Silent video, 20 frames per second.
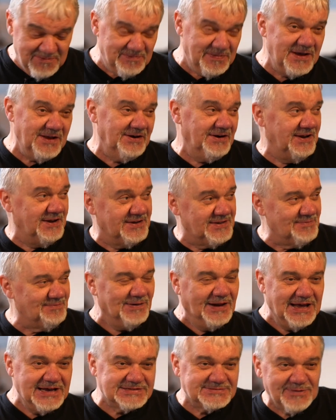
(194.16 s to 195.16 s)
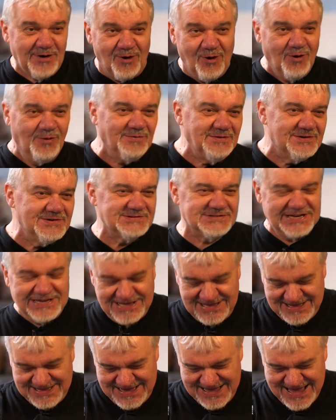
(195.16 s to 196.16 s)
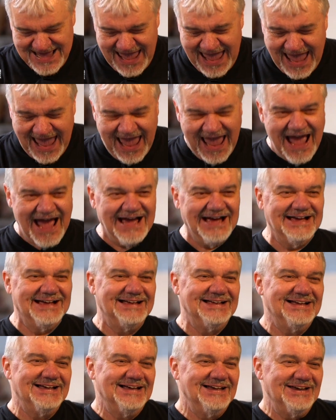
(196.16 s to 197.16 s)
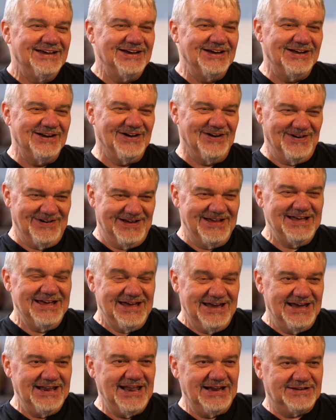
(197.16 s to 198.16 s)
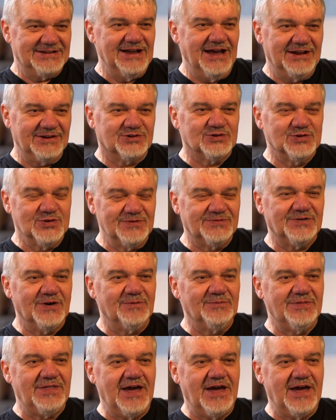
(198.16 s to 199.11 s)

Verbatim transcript: building, the place, my own music, yeah! You know, and it, it grew from